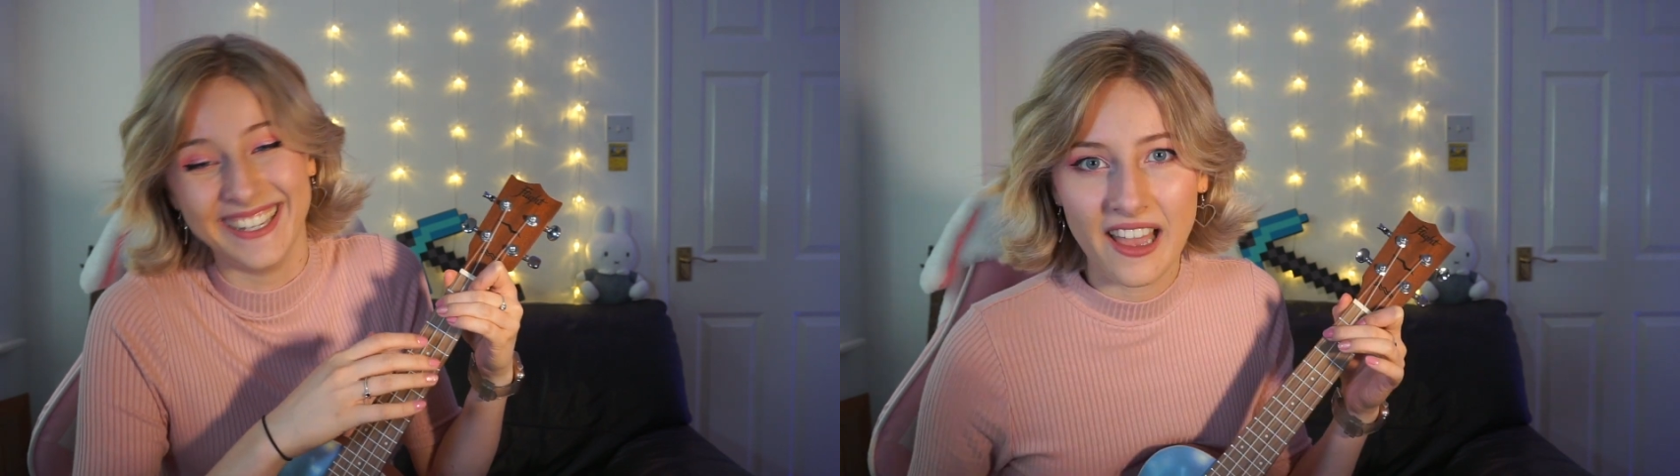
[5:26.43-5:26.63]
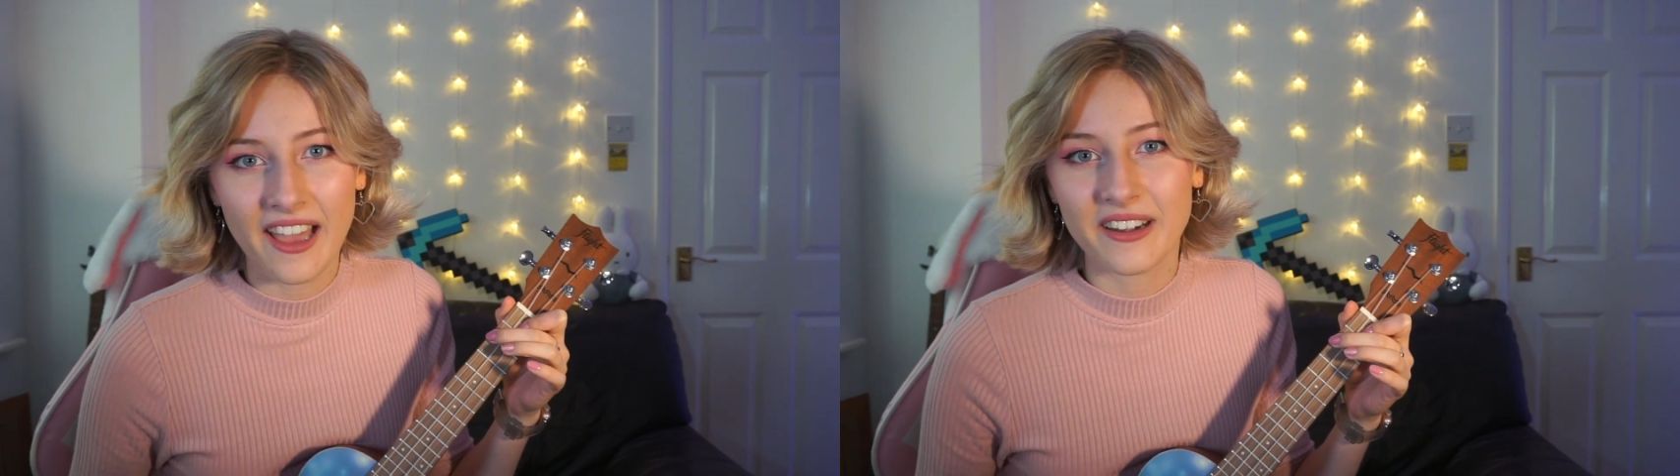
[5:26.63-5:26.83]

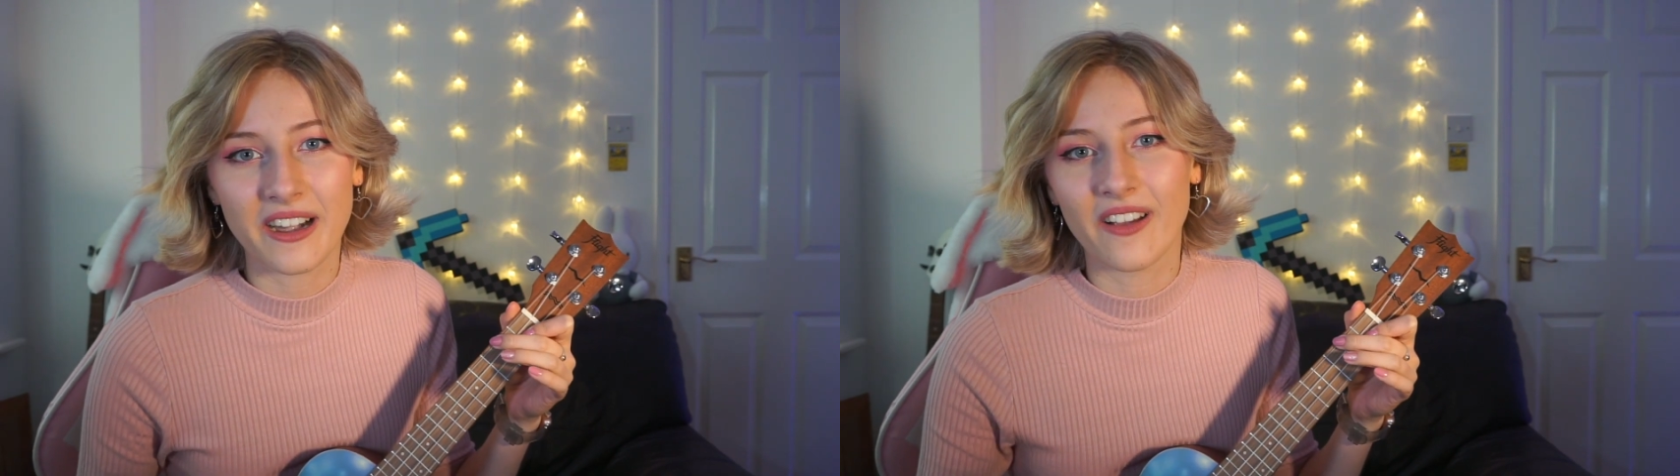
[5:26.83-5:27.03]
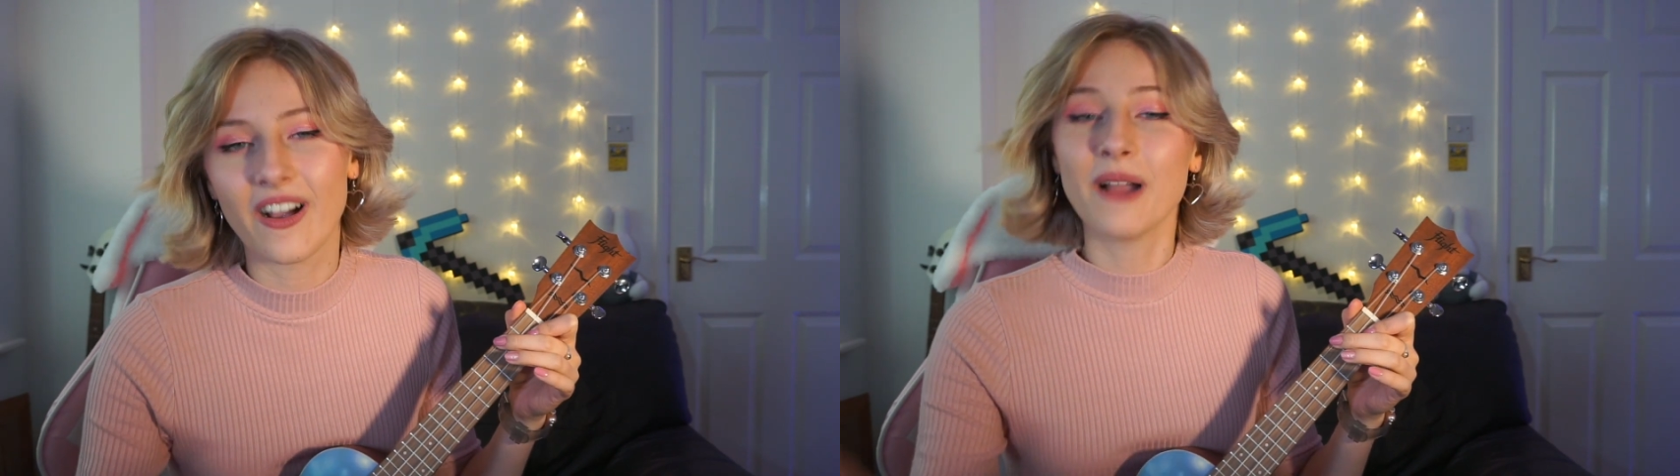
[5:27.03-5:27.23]
I don't
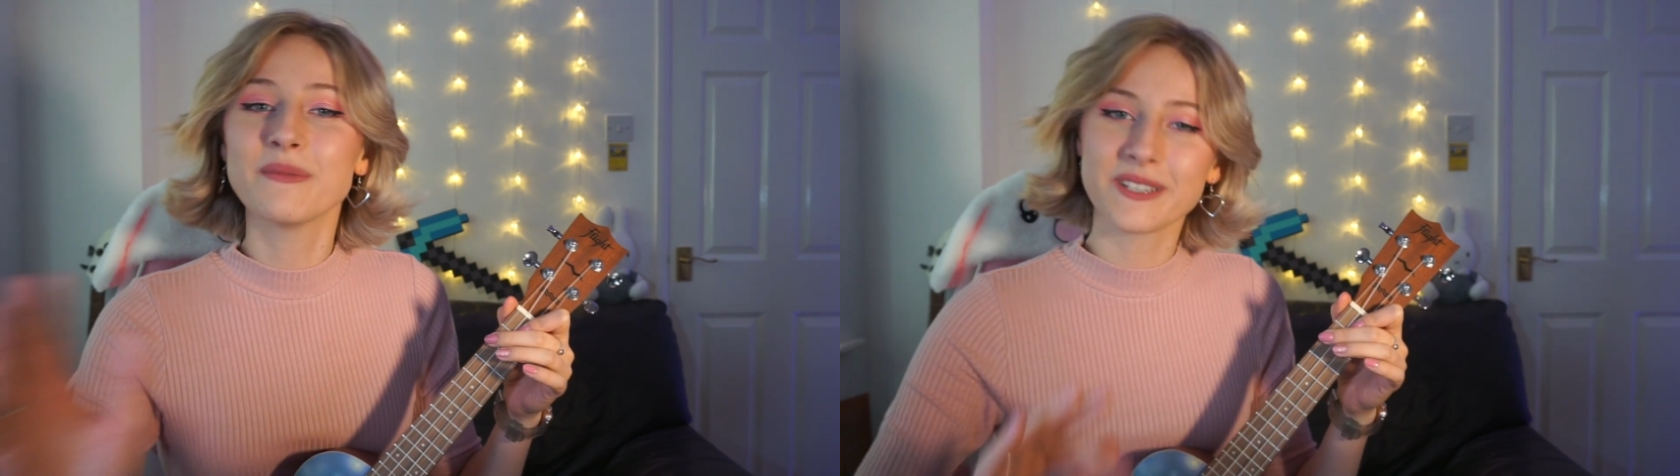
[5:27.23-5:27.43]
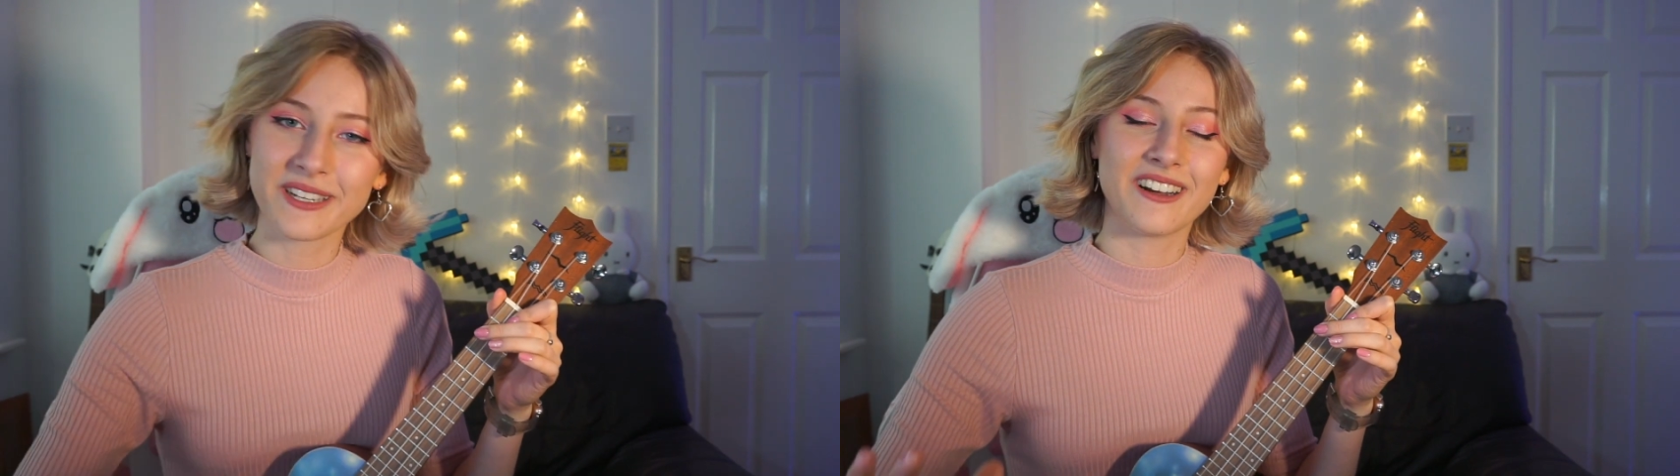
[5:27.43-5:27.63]
know. I'm
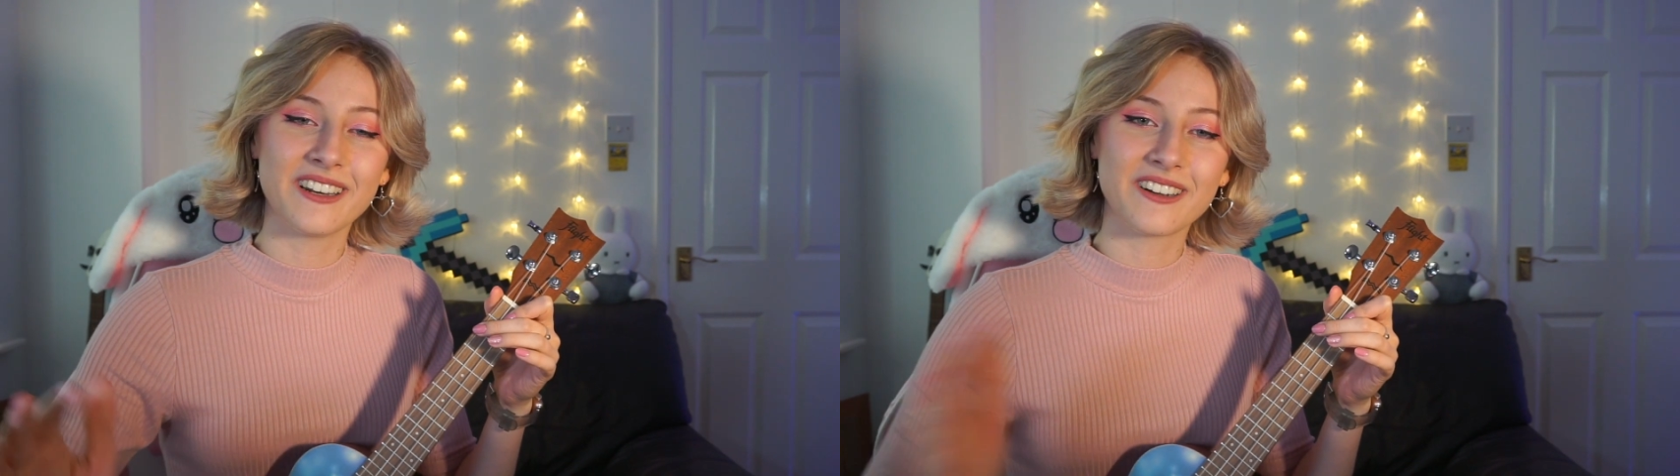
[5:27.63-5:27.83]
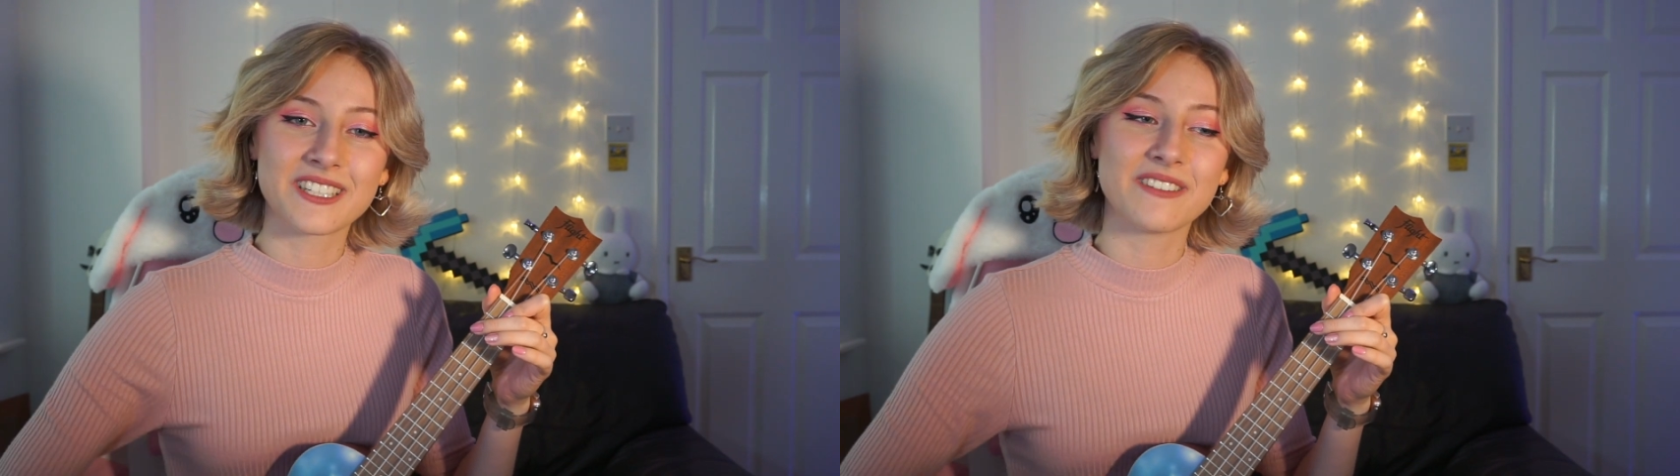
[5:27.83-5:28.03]
doing it
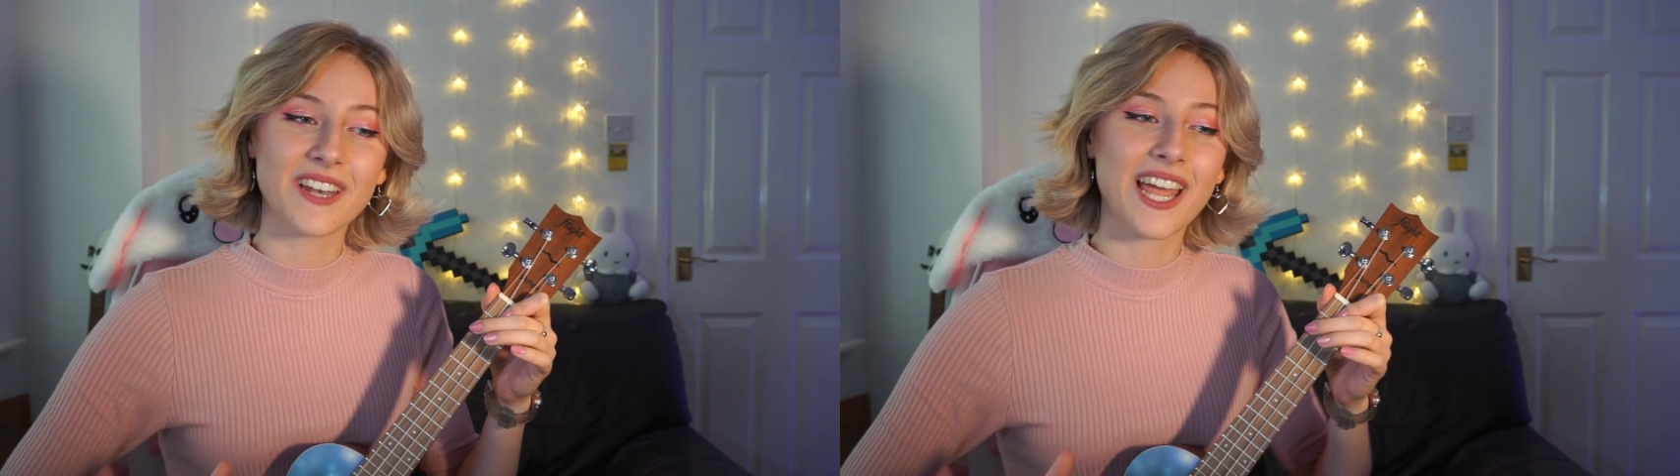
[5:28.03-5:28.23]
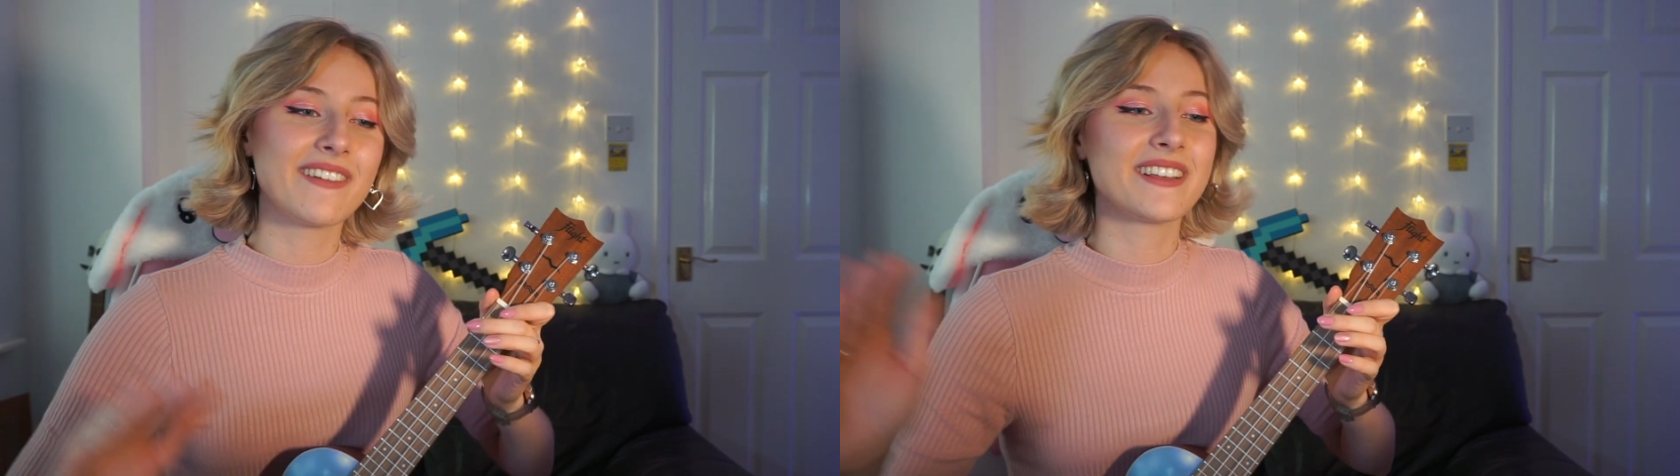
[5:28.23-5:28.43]
an octave
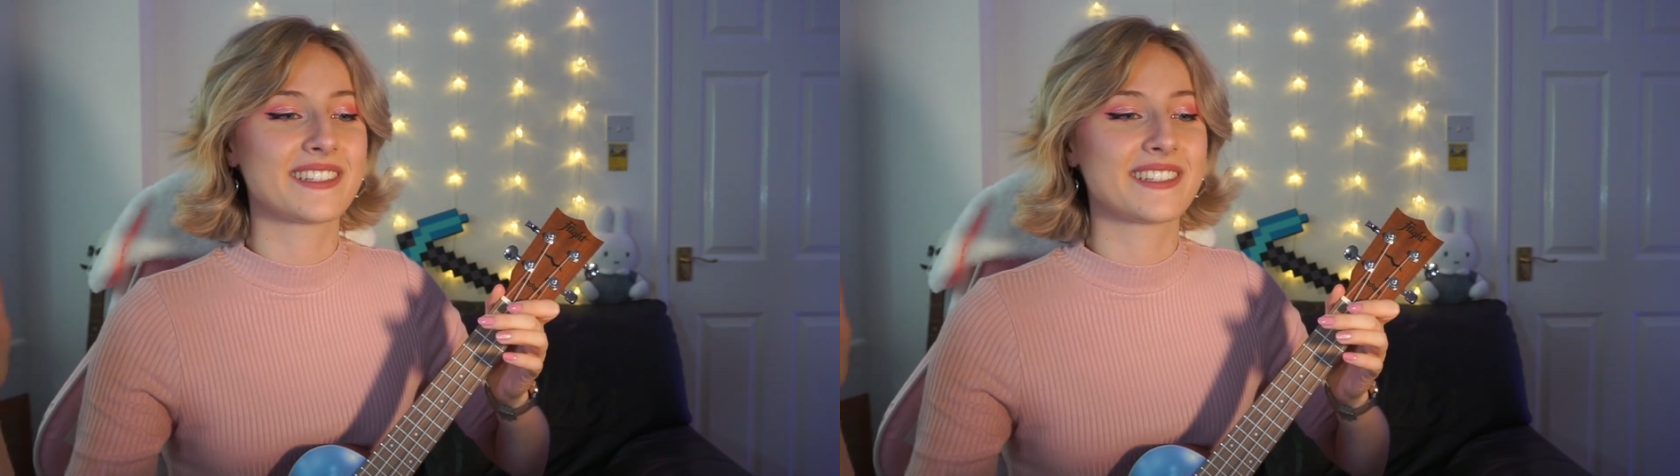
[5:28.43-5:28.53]
lower,